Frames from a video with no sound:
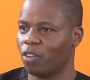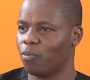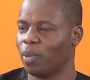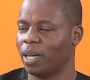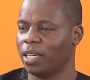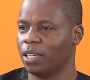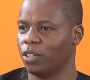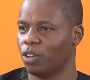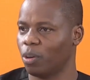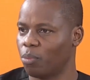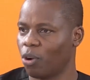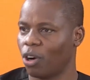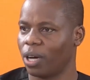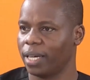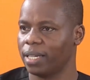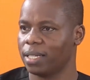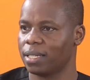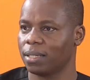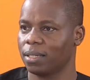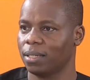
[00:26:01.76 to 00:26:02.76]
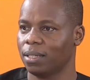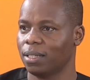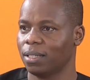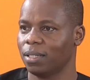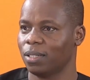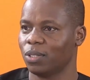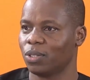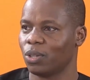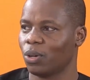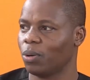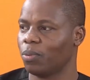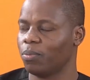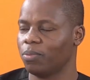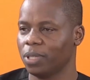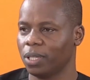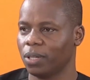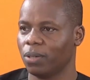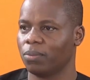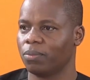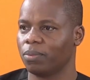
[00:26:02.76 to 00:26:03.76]
money in your pocket, so
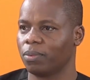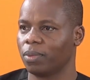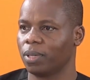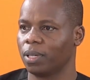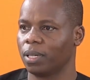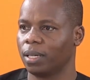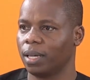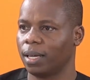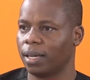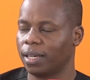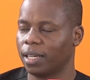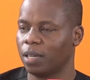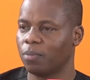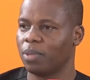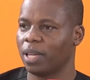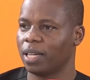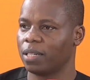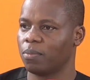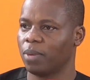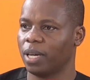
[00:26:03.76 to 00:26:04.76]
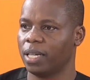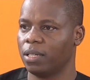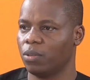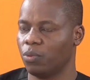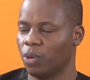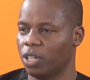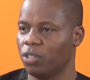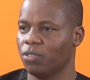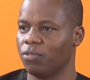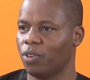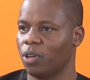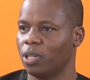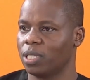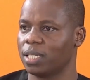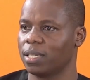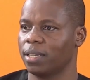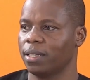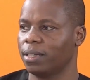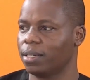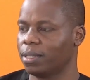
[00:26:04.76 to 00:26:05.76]
keep that money. When you fall
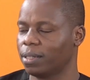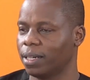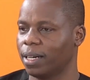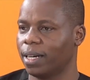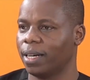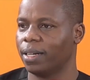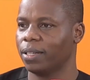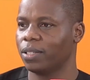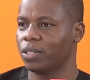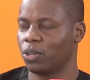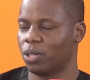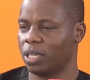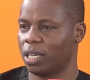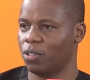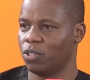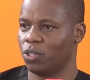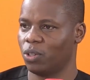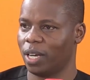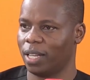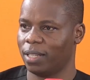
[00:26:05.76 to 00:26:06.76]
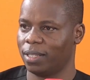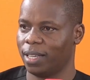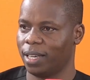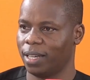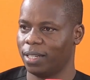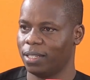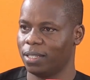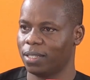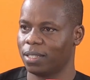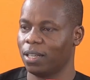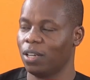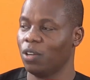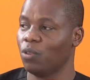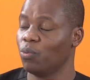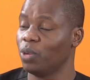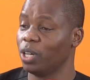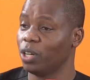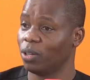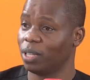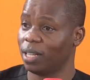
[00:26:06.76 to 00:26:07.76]
sick, sort out your healthcare needs.
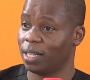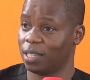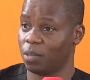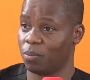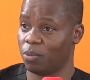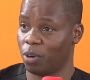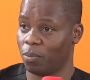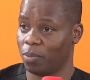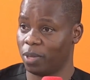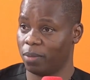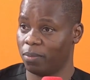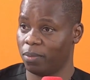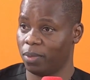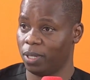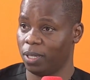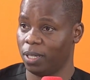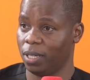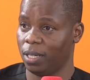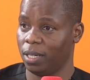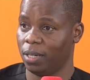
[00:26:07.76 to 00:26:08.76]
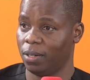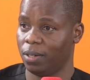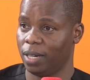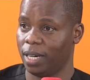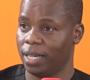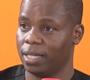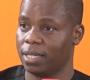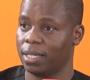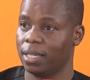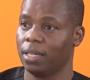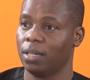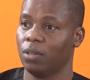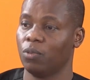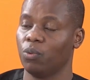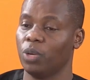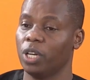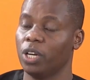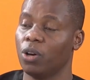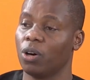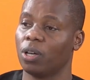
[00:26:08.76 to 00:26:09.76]
We know that's a problem, right?
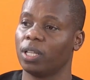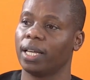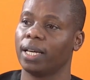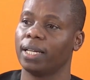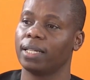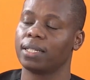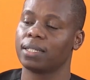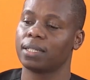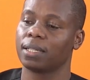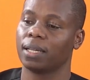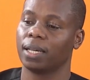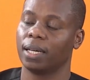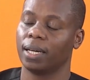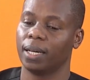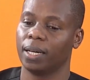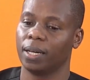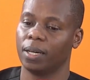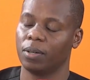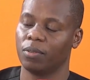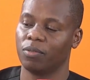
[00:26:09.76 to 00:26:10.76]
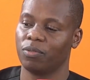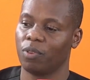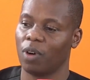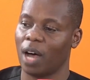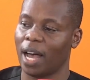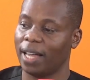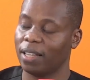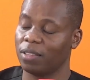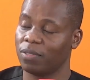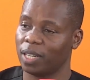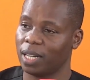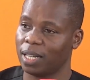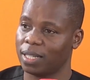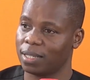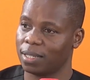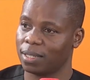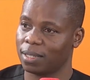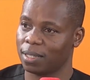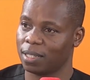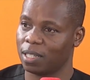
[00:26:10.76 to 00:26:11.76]
We know that for a health
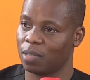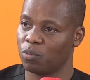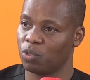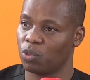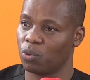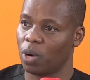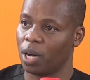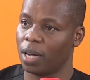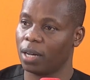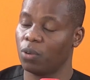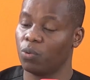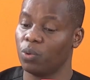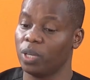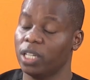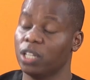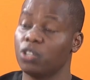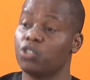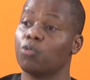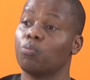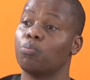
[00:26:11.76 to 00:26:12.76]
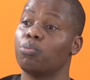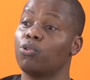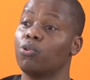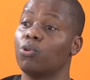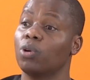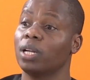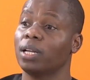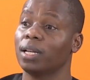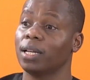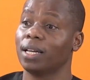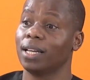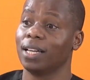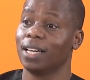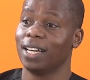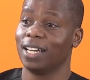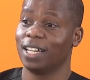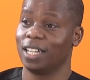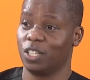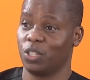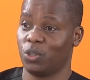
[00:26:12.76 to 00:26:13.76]
financing system to work, we need to pool
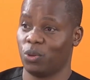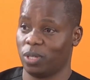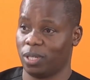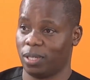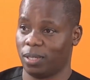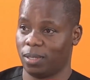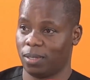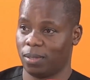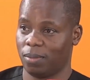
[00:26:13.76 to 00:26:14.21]
resources.